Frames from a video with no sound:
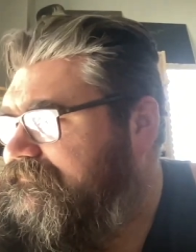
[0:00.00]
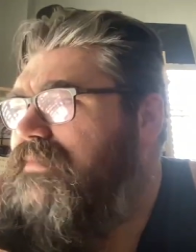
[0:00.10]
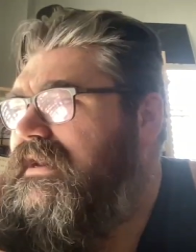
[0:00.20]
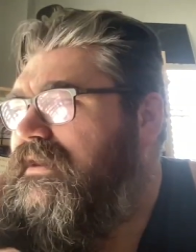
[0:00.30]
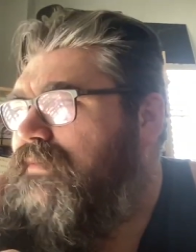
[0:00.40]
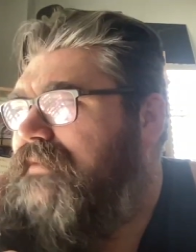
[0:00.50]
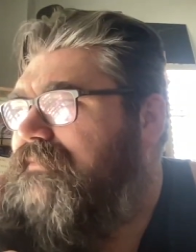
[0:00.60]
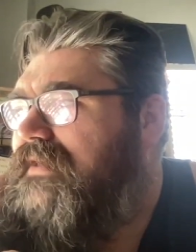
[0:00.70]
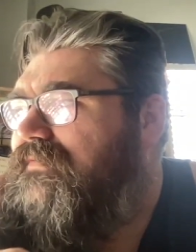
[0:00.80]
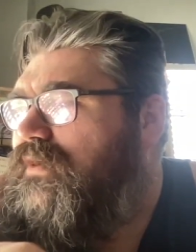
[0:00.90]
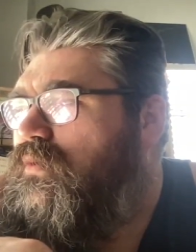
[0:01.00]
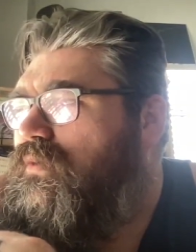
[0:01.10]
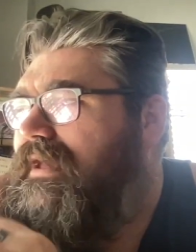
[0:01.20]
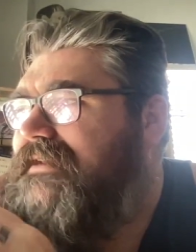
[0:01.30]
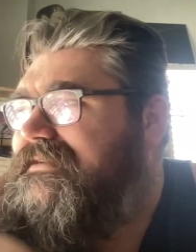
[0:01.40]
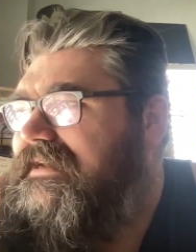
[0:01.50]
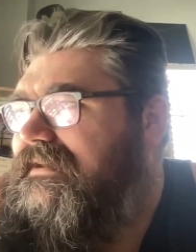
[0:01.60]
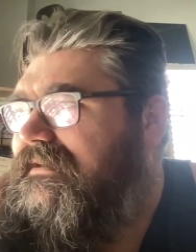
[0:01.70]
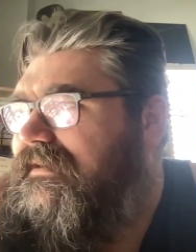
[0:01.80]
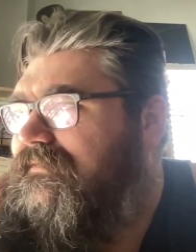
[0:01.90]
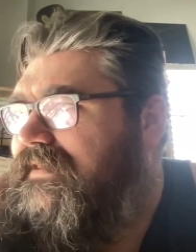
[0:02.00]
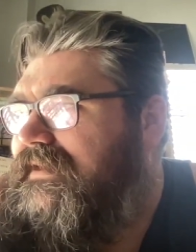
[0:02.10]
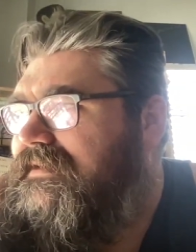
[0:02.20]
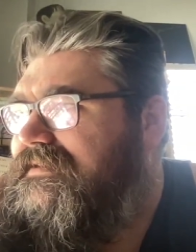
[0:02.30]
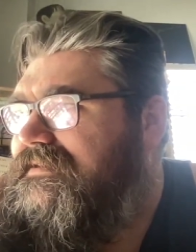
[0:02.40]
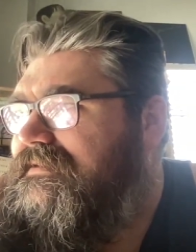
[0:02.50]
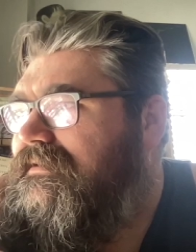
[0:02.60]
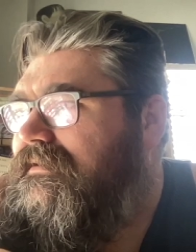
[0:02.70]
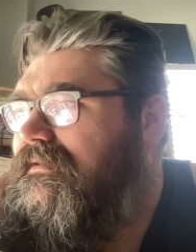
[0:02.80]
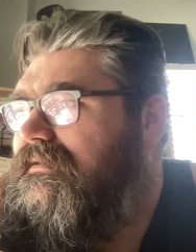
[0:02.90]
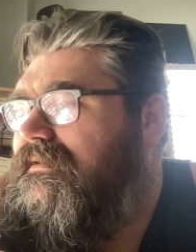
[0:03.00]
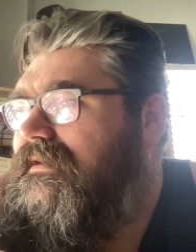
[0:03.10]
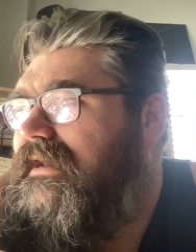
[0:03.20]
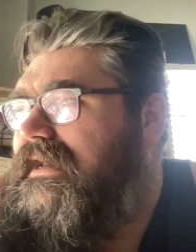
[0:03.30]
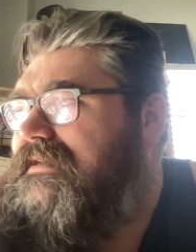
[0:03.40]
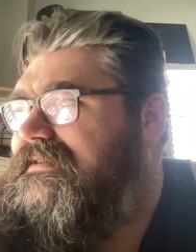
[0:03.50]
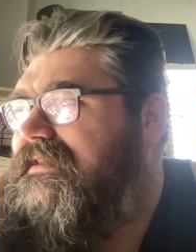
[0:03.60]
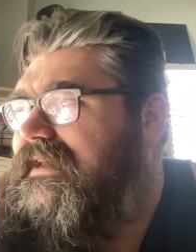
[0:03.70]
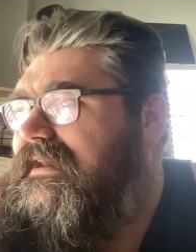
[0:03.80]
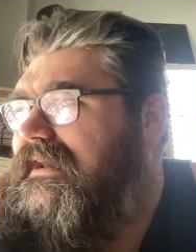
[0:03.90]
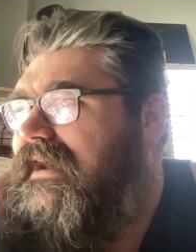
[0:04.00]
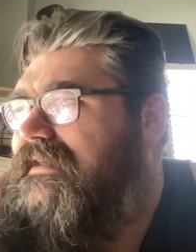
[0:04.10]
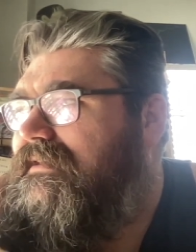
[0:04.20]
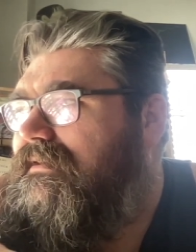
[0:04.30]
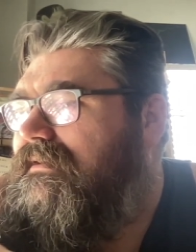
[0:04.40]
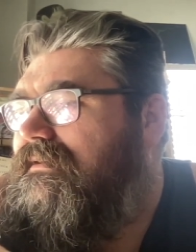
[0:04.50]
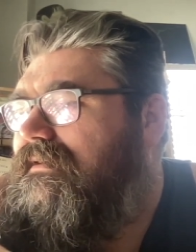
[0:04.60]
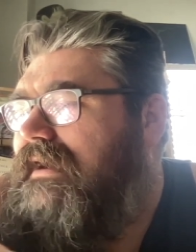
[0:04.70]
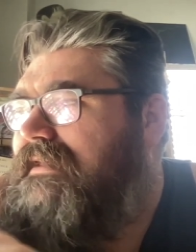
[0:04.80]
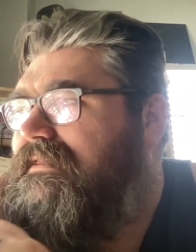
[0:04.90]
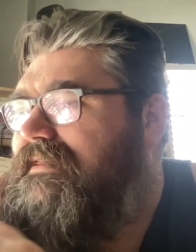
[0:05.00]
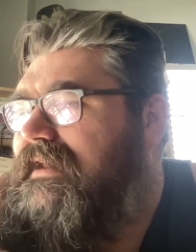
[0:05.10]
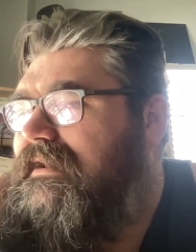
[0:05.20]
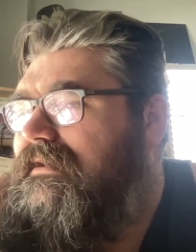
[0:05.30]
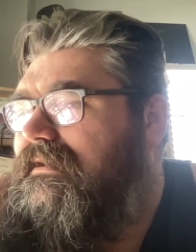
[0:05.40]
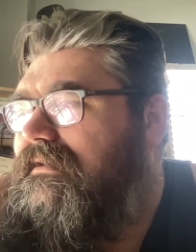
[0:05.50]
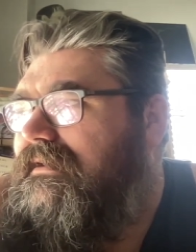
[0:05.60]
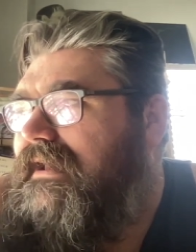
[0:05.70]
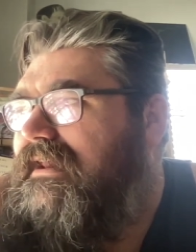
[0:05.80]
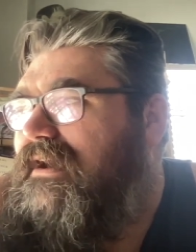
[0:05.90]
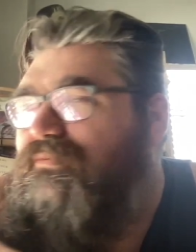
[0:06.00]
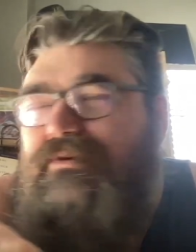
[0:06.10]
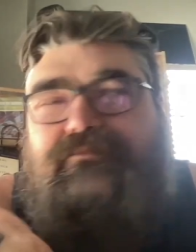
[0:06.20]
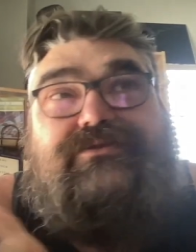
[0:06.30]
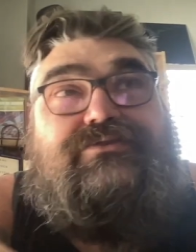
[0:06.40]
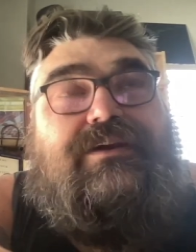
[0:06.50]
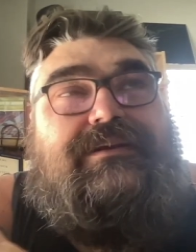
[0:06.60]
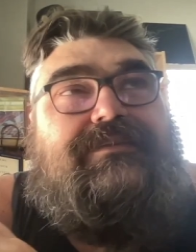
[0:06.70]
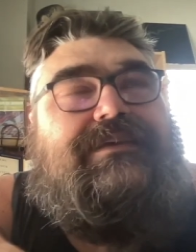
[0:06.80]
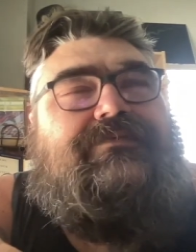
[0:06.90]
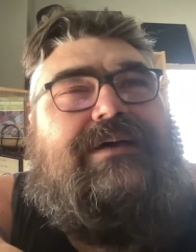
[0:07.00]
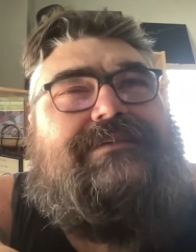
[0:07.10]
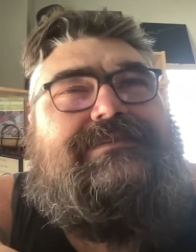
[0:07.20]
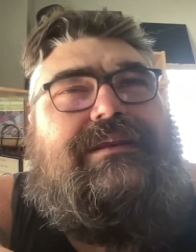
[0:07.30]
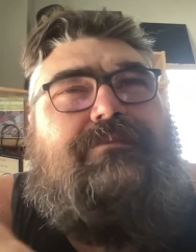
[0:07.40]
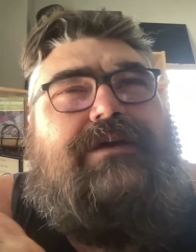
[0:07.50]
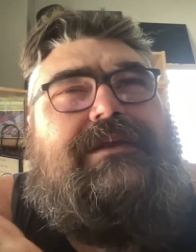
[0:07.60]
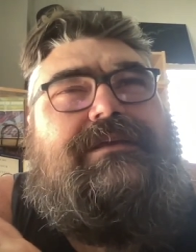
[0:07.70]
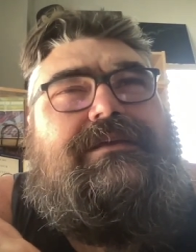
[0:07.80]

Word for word: But anyway, the whole idea of this is that I I think, and I, I was trying to think last night, I'm like,